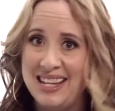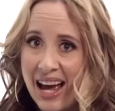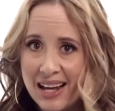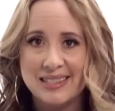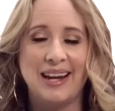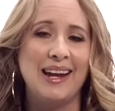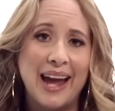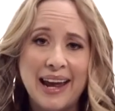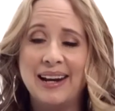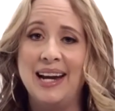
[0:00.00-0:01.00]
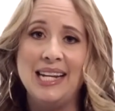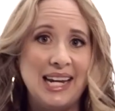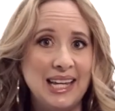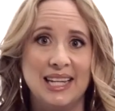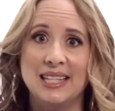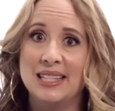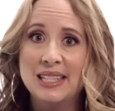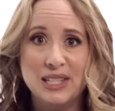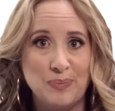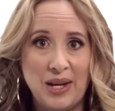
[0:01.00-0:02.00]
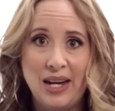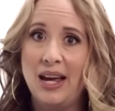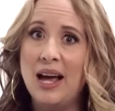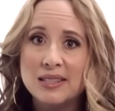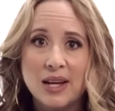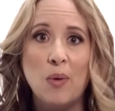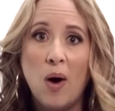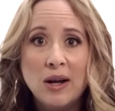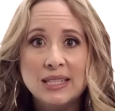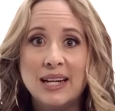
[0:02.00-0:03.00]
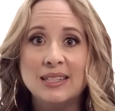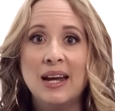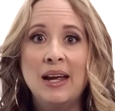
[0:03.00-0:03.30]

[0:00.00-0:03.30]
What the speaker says: yes, I get it, I need this, this is me, yes, I want it.